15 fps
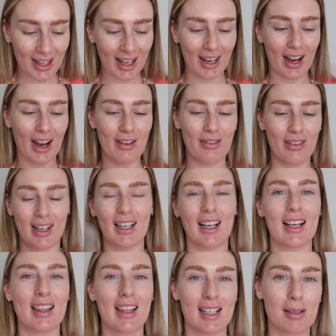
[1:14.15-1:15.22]
that I feel
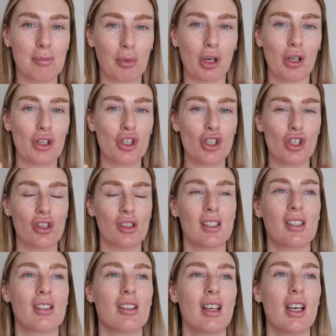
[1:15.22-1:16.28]
like this brush
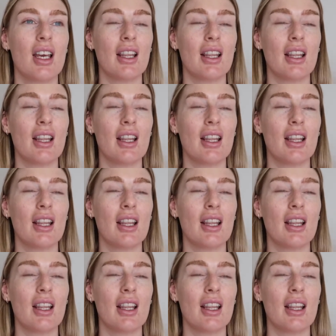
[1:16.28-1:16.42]
just,